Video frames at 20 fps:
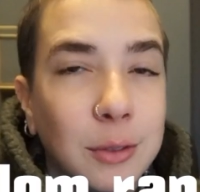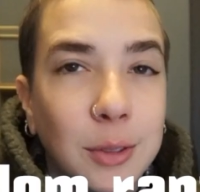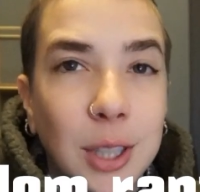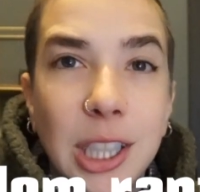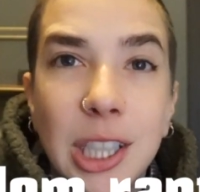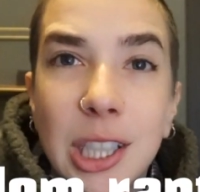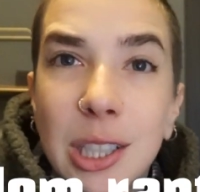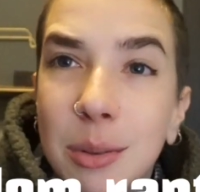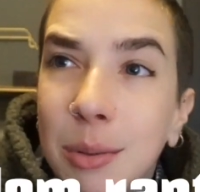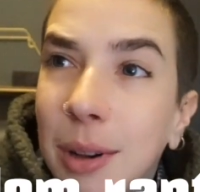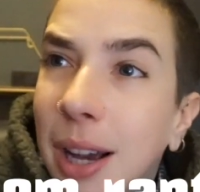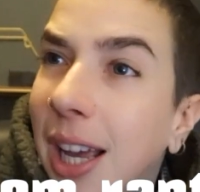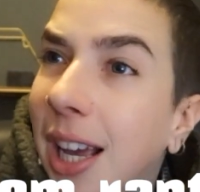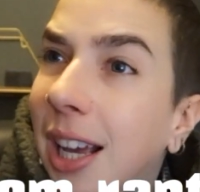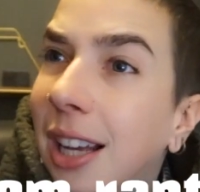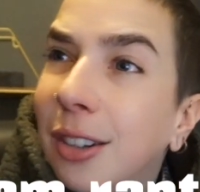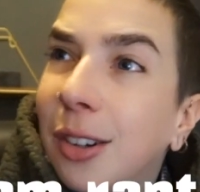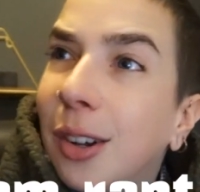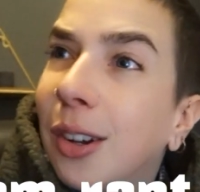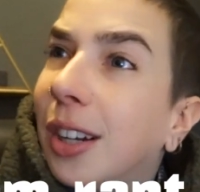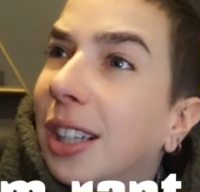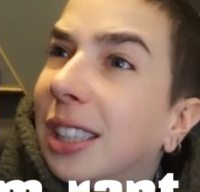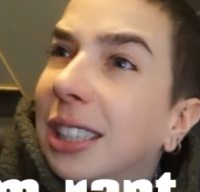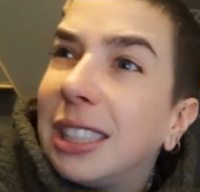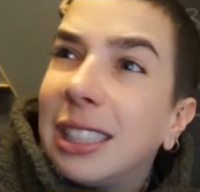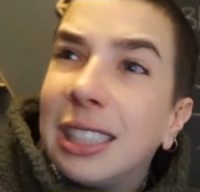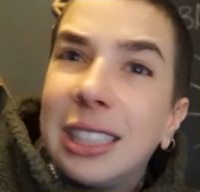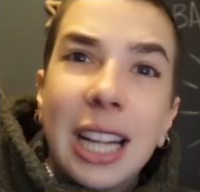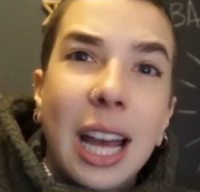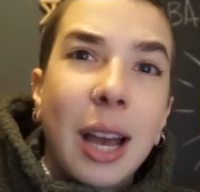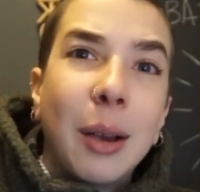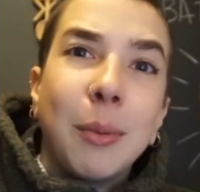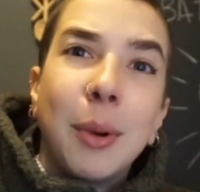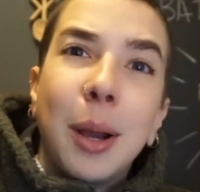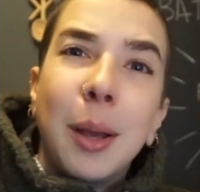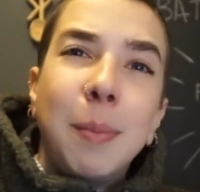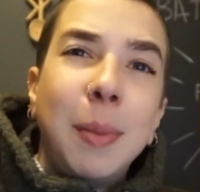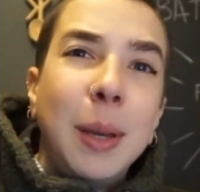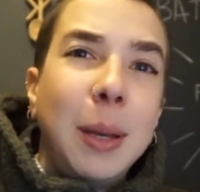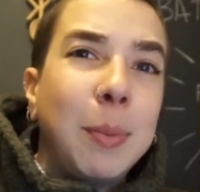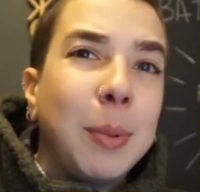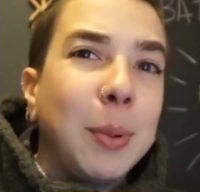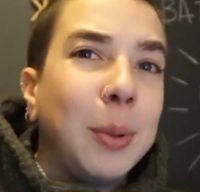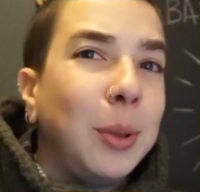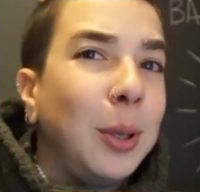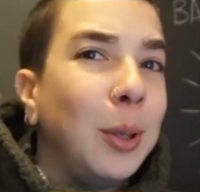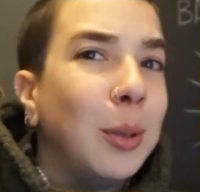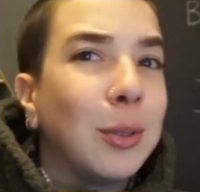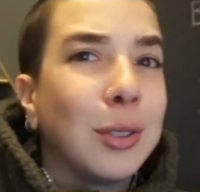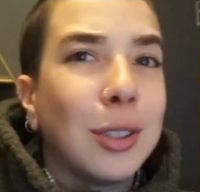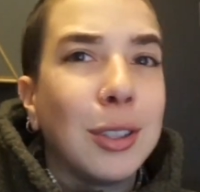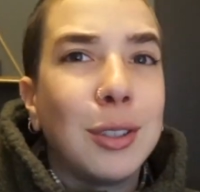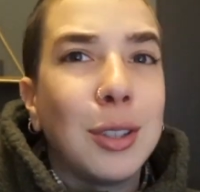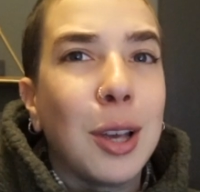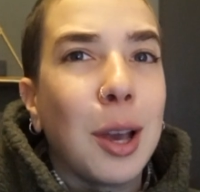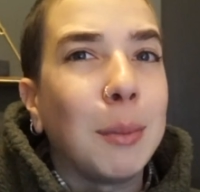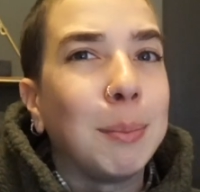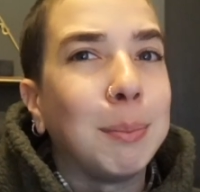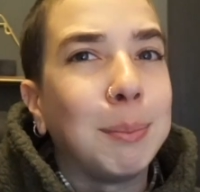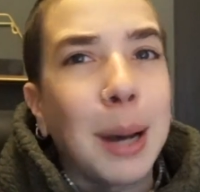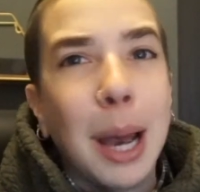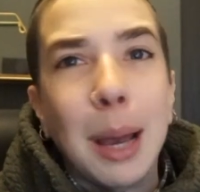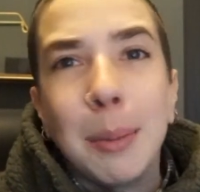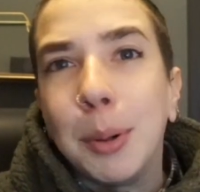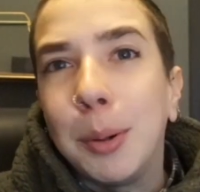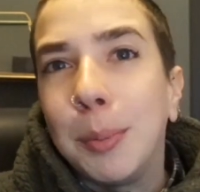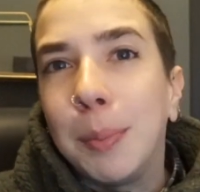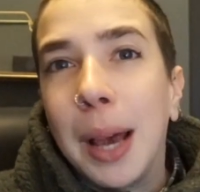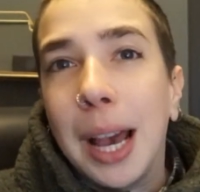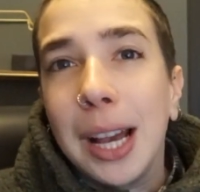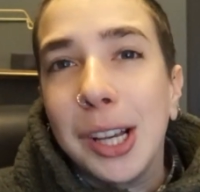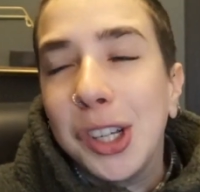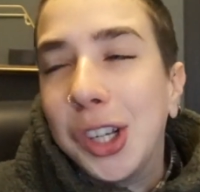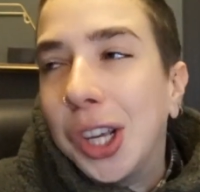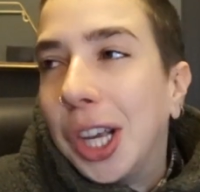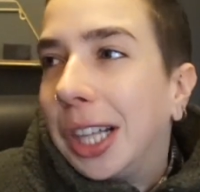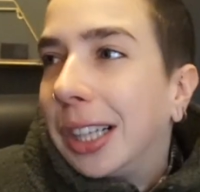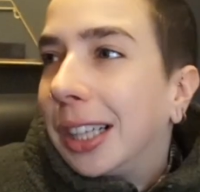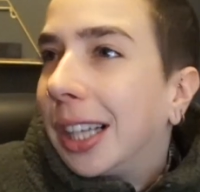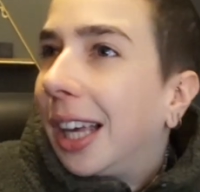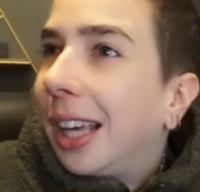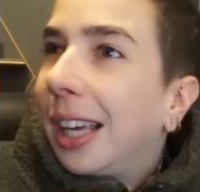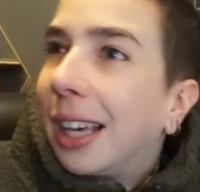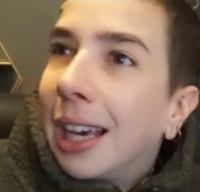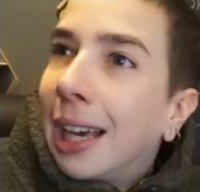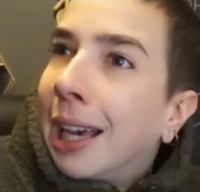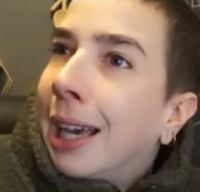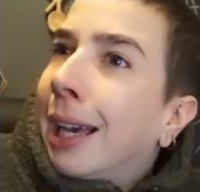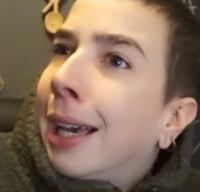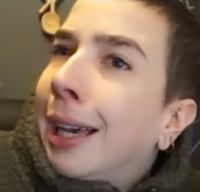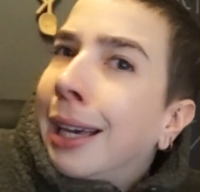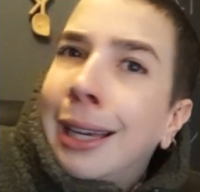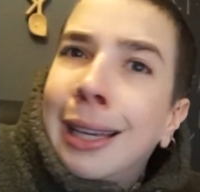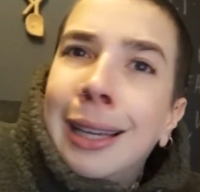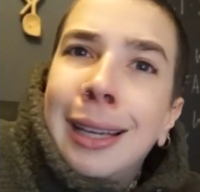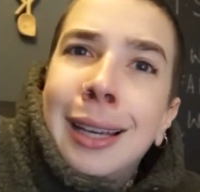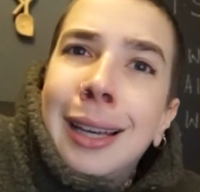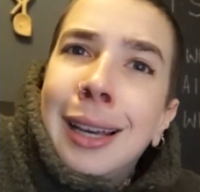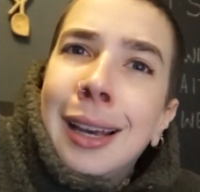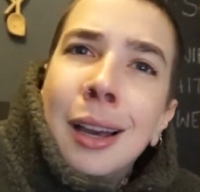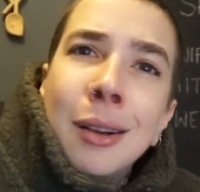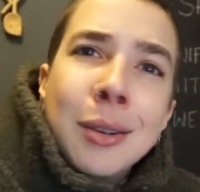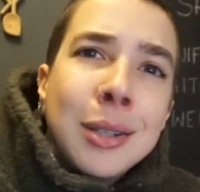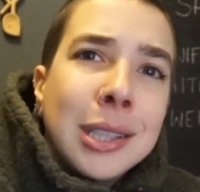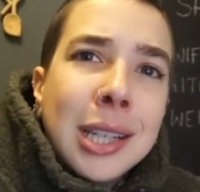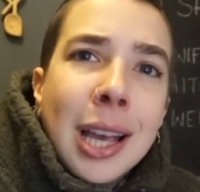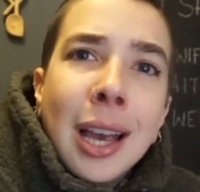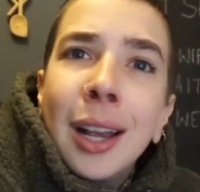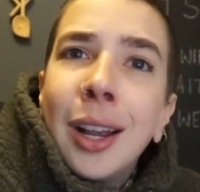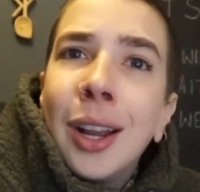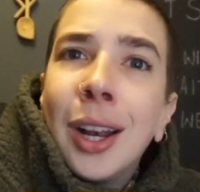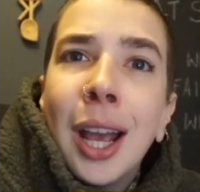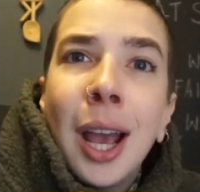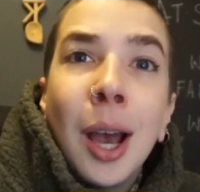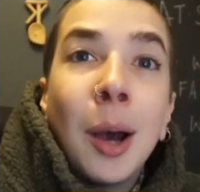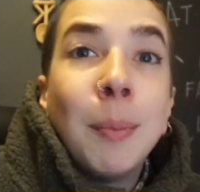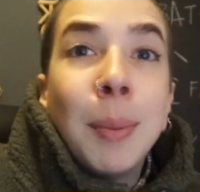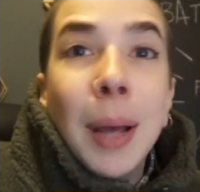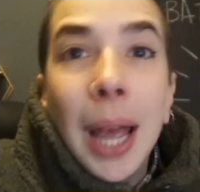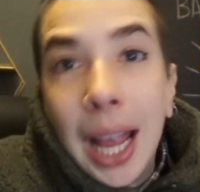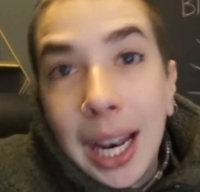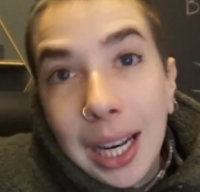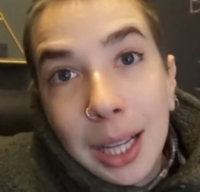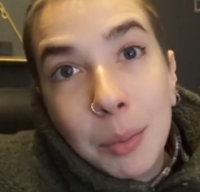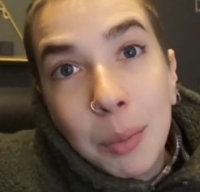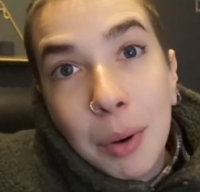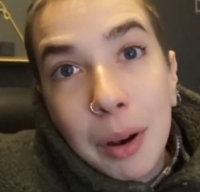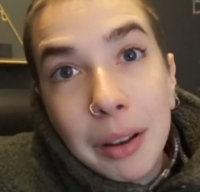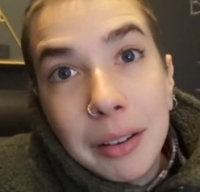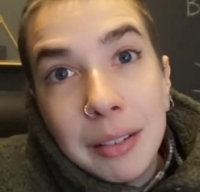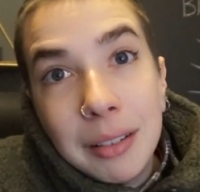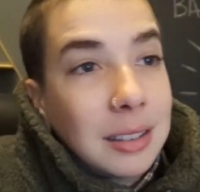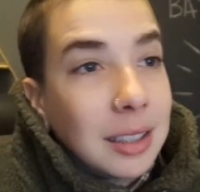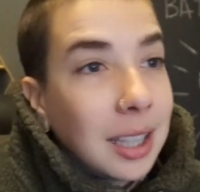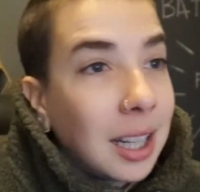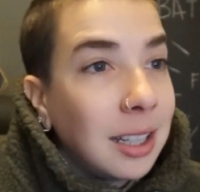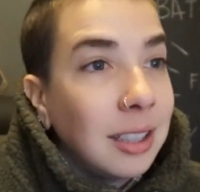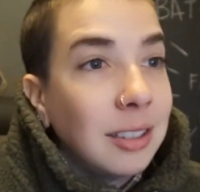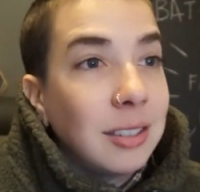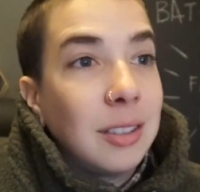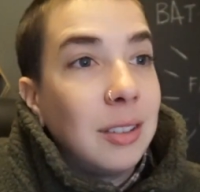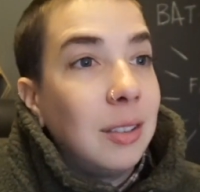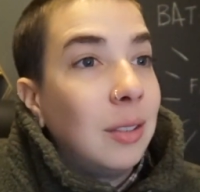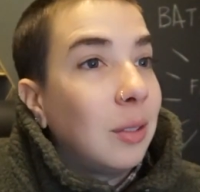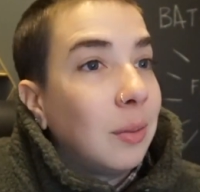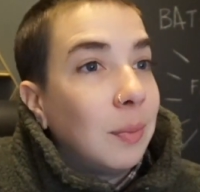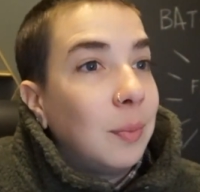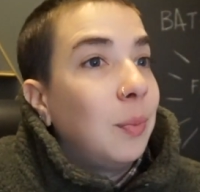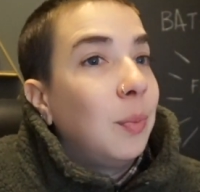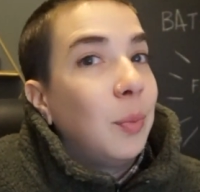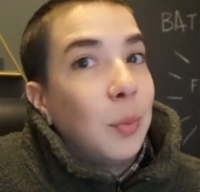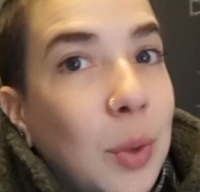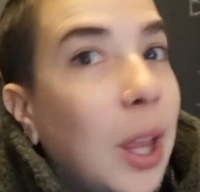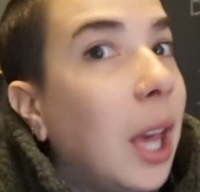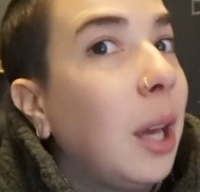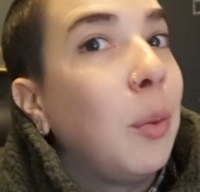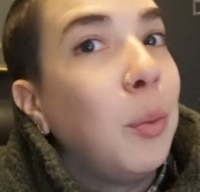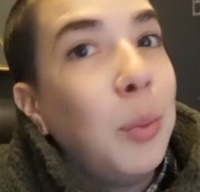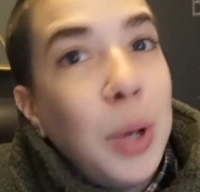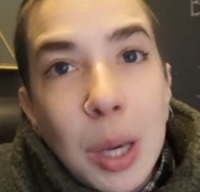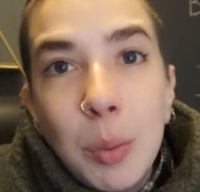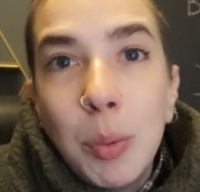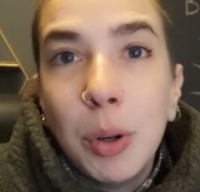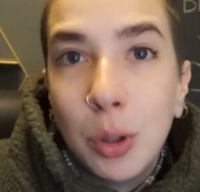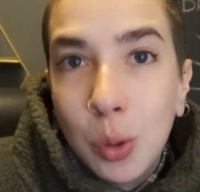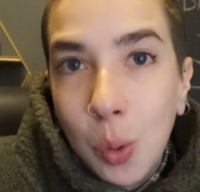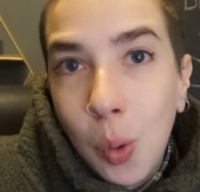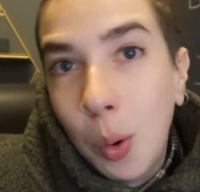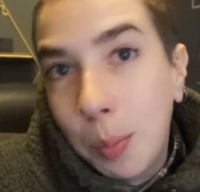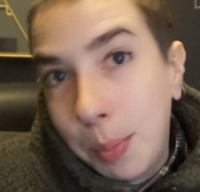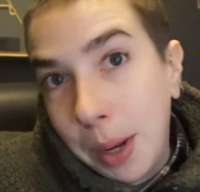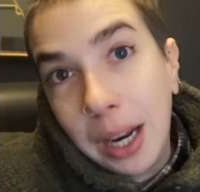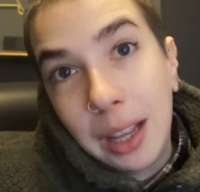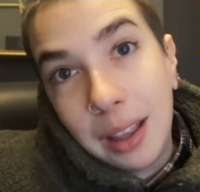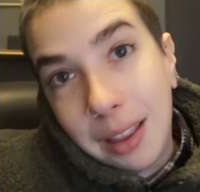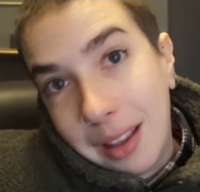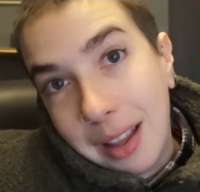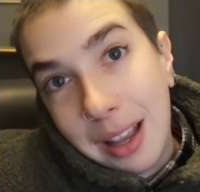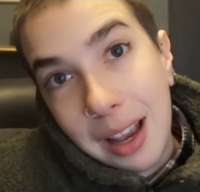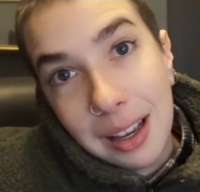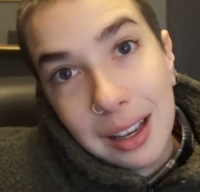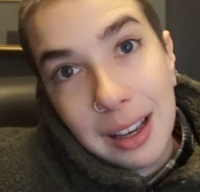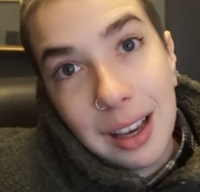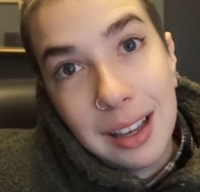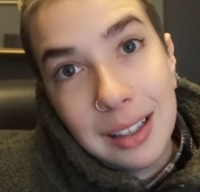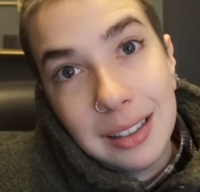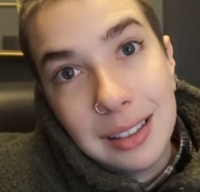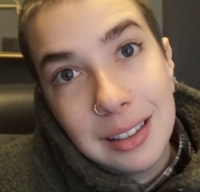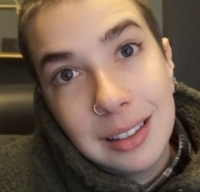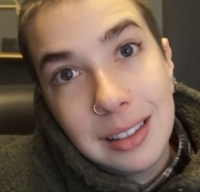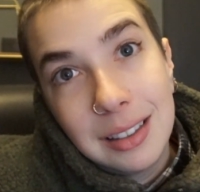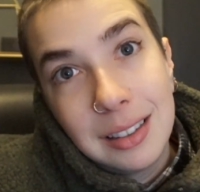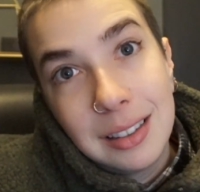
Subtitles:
Which is why I don't understand why people use the term Bible bashing. Like, how is that going to help anyone? That is, like, we were taught better than that, guys.